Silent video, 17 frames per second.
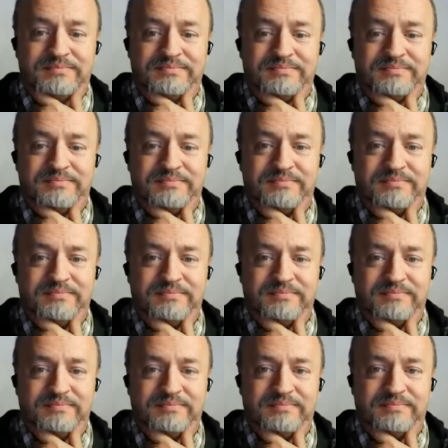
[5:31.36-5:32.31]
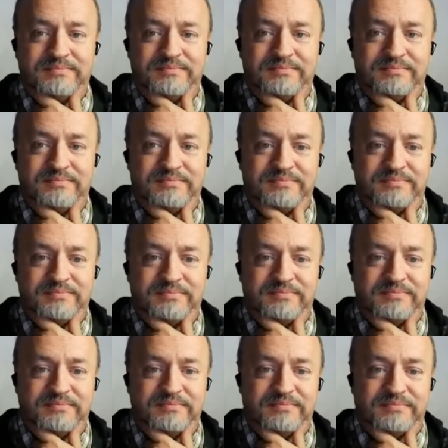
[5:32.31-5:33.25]

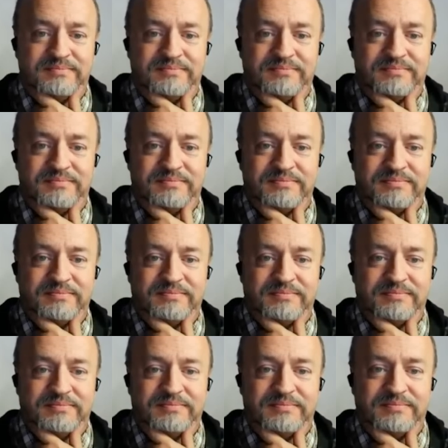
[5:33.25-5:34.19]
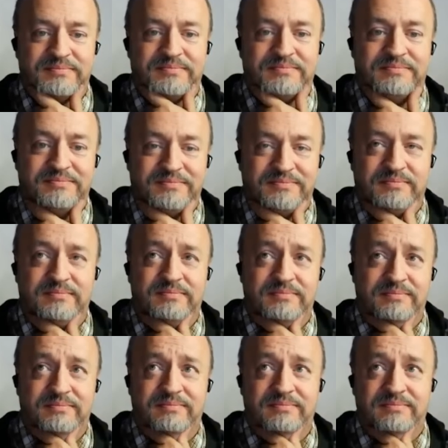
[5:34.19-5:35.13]

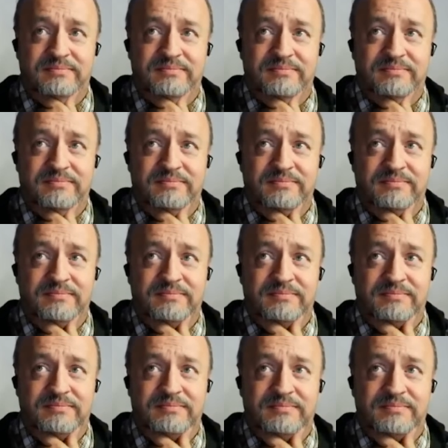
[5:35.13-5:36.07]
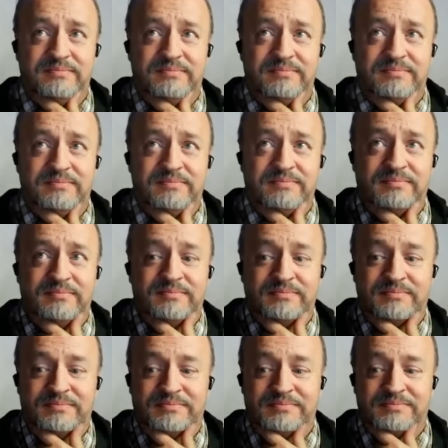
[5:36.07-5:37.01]

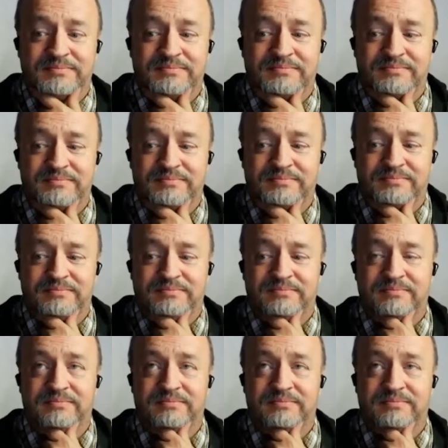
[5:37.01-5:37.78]
No words are spoken by the person on screen.